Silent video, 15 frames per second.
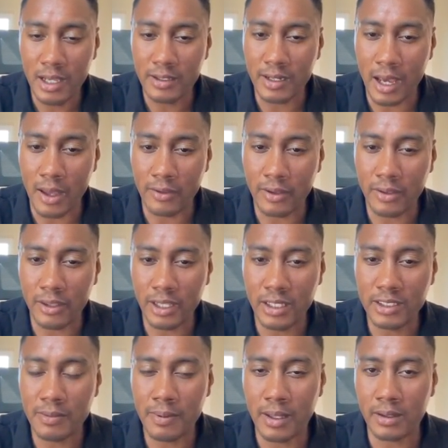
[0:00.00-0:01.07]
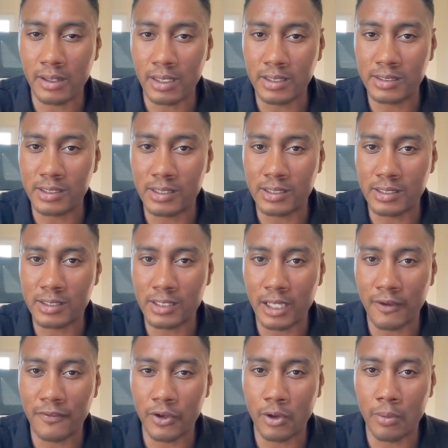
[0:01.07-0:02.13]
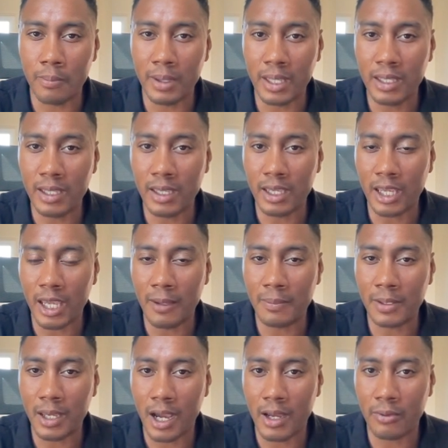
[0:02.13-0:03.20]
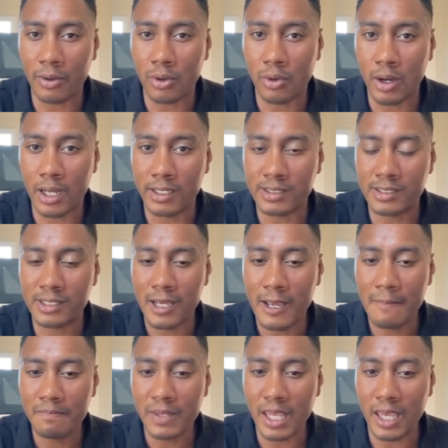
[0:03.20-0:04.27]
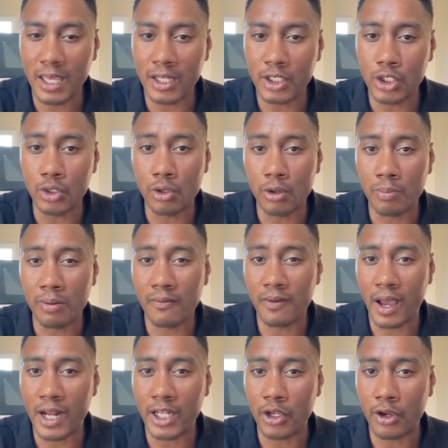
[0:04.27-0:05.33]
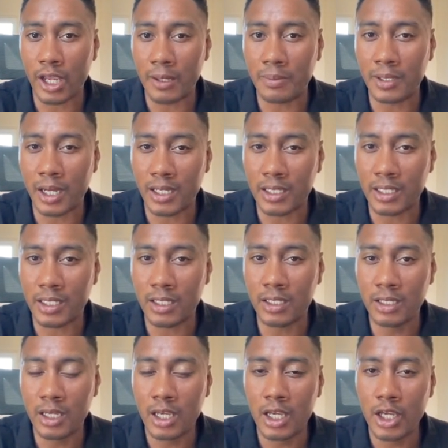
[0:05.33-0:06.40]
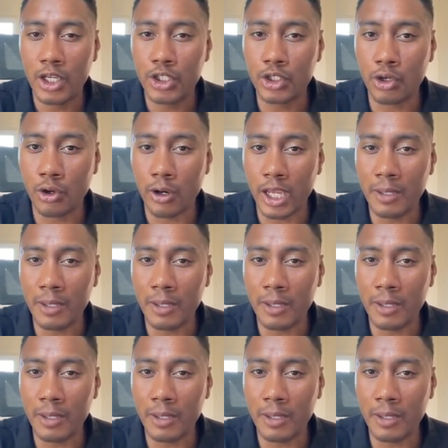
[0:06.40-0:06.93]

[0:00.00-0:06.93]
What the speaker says: Now, the thing is about this is if you're making an API request and you're providing your